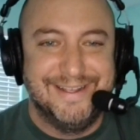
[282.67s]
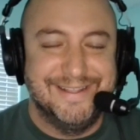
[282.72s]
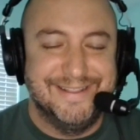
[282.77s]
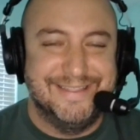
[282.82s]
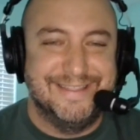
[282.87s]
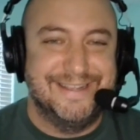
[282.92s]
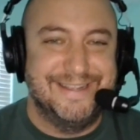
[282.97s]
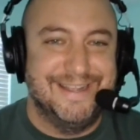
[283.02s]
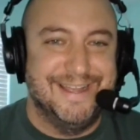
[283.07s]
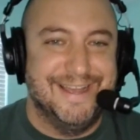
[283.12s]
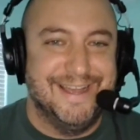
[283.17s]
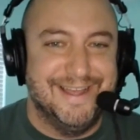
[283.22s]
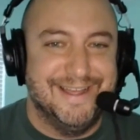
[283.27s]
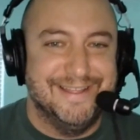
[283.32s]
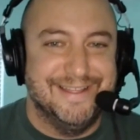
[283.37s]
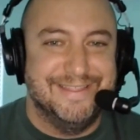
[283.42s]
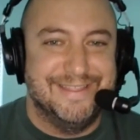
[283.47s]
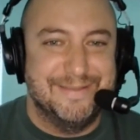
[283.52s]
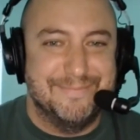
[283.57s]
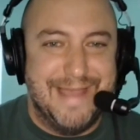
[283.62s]

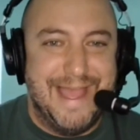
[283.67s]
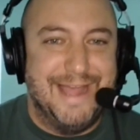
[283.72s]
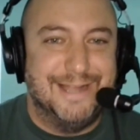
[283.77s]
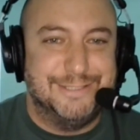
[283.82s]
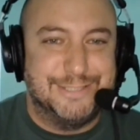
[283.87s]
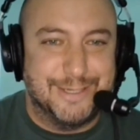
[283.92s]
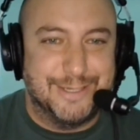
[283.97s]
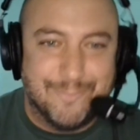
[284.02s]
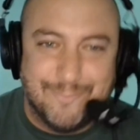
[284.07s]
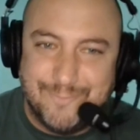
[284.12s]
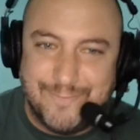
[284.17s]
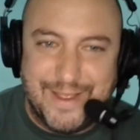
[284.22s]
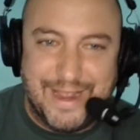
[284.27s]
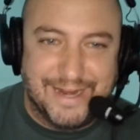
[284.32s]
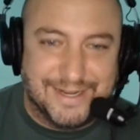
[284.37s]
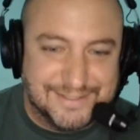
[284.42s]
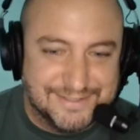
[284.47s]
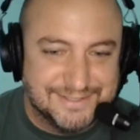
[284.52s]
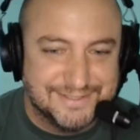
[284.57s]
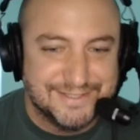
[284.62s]
the Magic
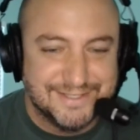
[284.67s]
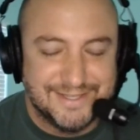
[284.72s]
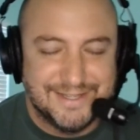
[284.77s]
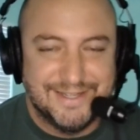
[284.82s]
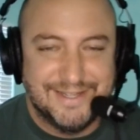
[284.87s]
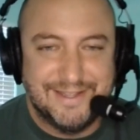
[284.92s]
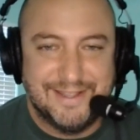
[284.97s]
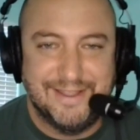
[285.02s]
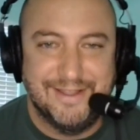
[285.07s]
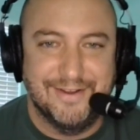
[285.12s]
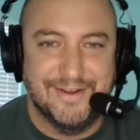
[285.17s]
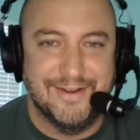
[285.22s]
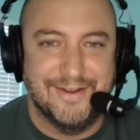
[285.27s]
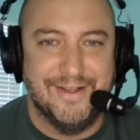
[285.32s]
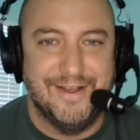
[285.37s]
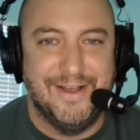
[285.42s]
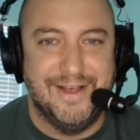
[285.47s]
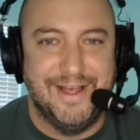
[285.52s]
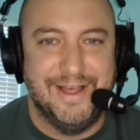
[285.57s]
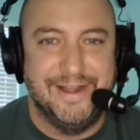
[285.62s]
fix here
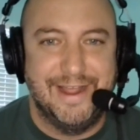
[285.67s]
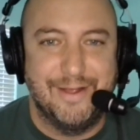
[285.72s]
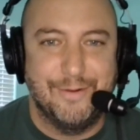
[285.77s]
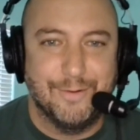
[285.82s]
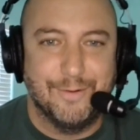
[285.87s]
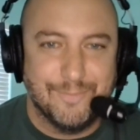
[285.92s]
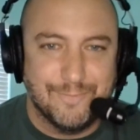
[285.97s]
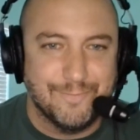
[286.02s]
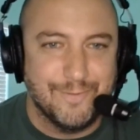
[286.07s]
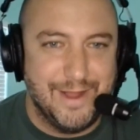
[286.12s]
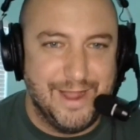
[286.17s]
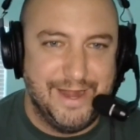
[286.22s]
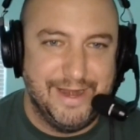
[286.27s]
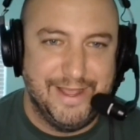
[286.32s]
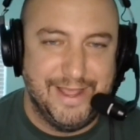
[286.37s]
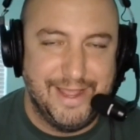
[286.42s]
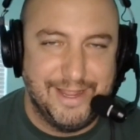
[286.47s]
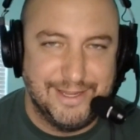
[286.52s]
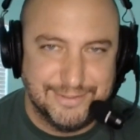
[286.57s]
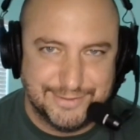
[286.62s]
on our
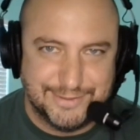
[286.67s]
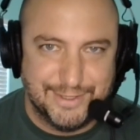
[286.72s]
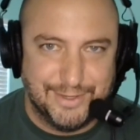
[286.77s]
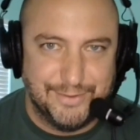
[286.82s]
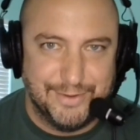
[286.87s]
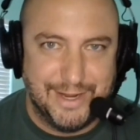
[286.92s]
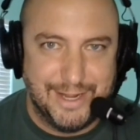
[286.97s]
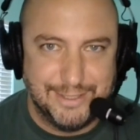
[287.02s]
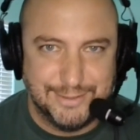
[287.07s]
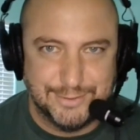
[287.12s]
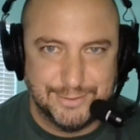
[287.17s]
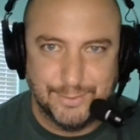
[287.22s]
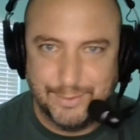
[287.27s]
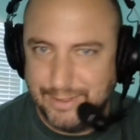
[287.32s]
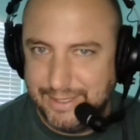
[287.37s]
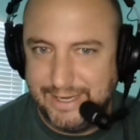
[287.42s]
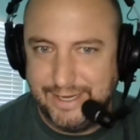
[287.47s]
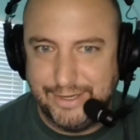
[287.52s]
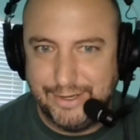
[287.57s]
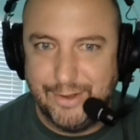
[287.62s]
Friday Zoneheads
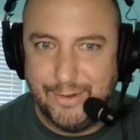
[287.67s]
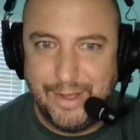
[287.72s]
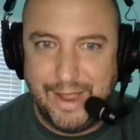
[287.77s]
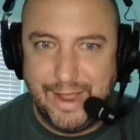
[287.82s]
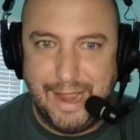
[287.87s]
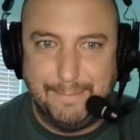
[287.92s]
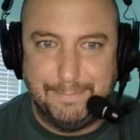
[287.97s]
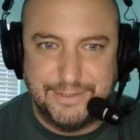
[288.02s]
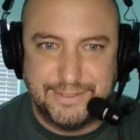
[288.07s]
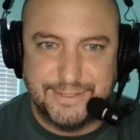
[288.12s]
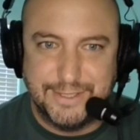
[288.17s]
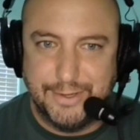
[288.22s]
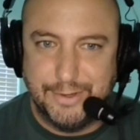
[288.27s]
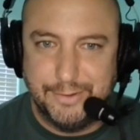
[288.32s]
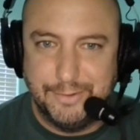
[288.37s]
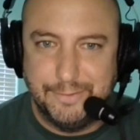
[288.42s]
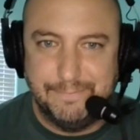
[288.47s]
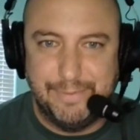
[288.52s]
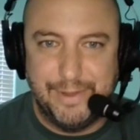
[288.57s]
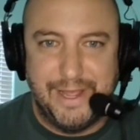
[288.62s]
Orlando
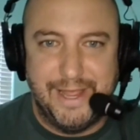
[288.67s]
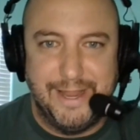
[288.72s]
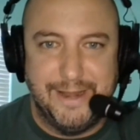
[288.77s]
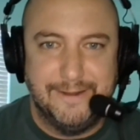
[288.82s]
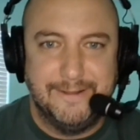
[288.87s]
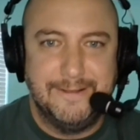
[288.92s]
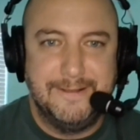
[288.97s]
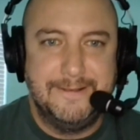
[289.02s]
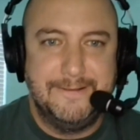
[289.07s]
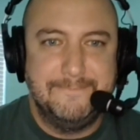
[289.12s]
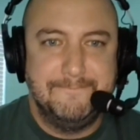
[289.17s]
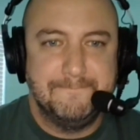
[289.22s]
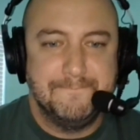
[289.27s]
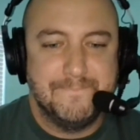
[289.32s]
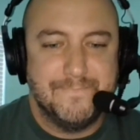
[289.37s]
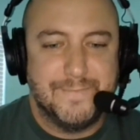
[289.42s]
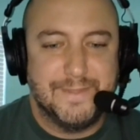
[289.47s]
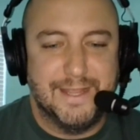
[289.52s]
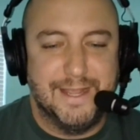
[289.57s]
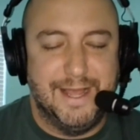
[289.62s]
episode, but
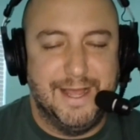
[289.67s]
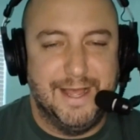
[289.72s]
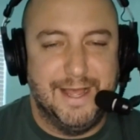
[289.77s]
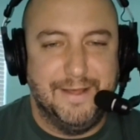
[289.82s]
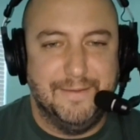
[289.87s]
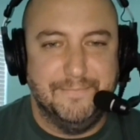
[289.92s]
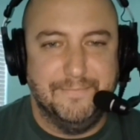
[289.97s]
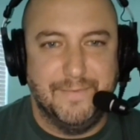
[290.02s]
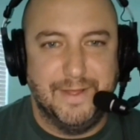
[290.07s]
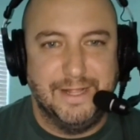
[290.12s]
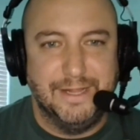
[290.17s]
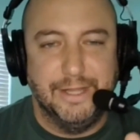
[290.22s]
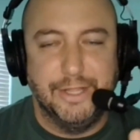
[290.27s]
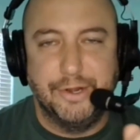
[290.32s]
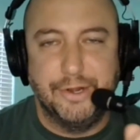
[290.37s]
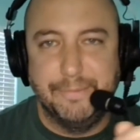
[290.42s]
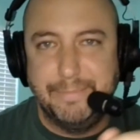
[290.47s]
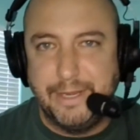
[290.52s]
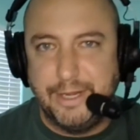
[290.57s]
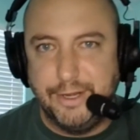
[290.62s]
a
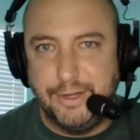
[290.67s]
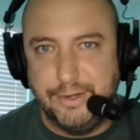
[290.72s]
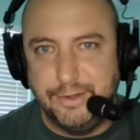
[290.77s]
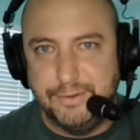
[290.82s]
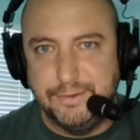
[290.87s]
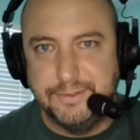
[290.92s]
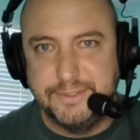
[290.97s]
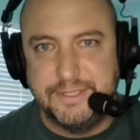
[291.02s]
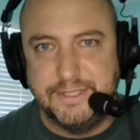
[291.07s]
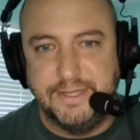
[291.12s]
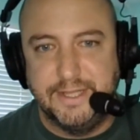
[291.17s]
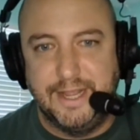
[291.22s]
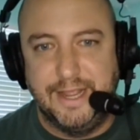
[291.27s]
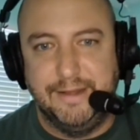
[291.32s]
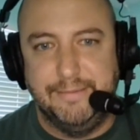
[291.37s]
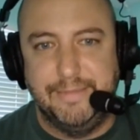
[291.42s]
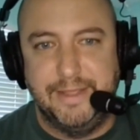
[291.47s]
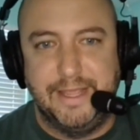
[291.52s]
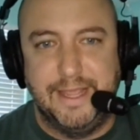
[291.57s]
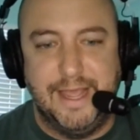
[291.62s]
little bit of news in the
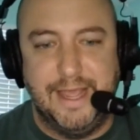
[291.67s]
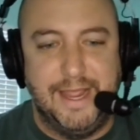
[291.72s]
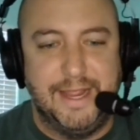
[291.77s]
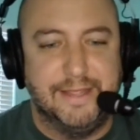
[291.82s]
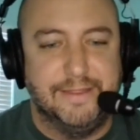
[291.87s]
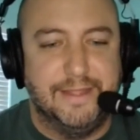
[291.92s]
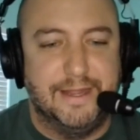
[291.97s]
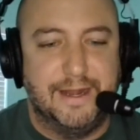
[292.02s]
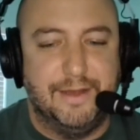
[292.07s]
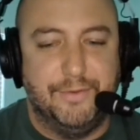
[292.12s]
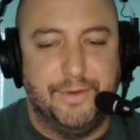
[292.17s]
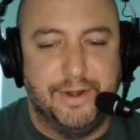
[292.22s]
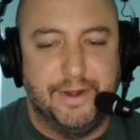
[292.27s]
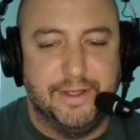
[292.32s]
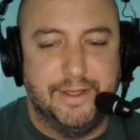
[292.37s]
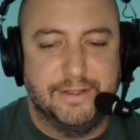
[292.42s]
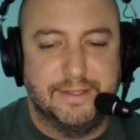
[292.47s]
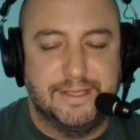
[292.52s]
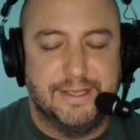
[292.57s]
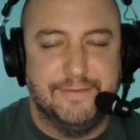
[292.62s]
NBA, and then I want
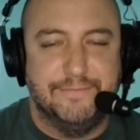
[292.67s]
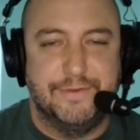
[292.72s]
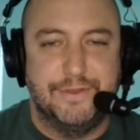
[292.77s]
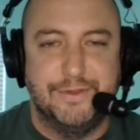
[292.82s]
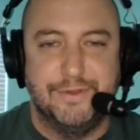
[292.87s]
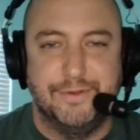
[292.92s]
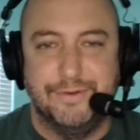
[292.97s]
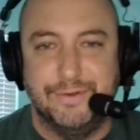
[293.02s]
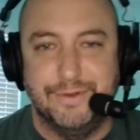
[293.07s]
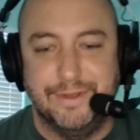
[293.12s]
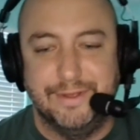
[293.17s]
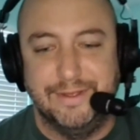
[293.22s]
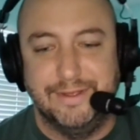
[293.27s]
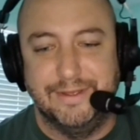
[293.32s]
to give you